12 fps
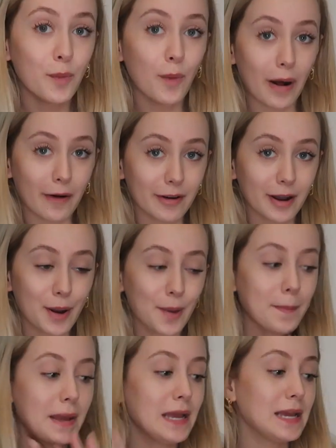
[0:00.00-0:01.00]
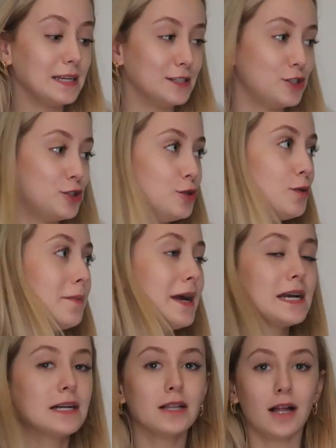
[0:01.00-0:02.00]
Welcome into
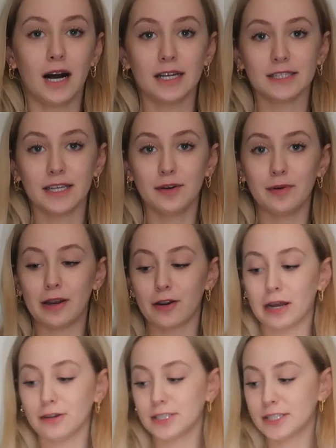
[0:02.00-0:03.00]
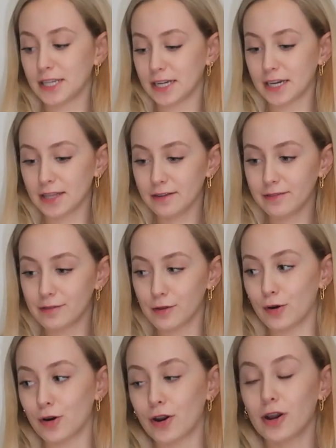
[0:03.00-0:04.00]
my closet. We are now sitting on the
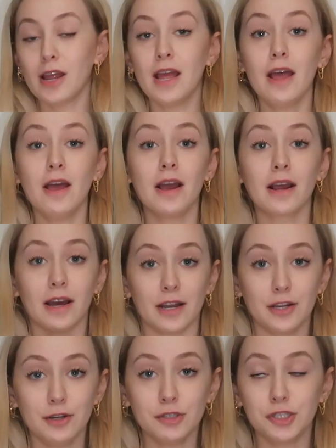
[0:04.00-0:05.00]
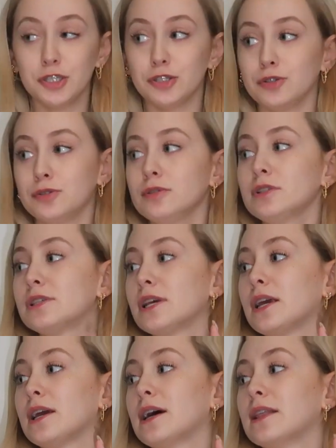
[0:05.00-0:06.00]
floor. Gonna do shoes,
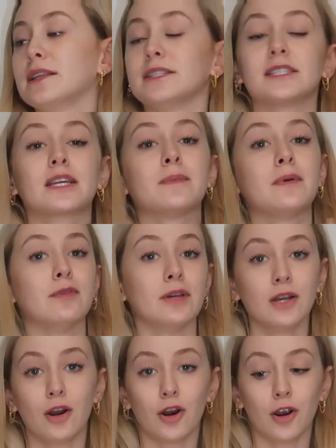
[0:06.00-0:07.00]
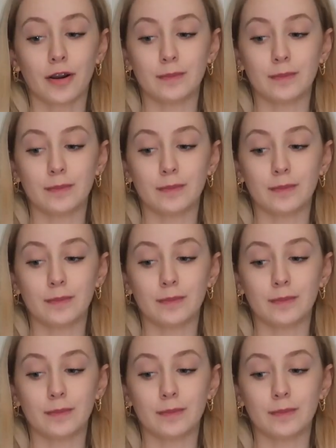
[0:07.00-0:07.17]
and this is gonna be really hard.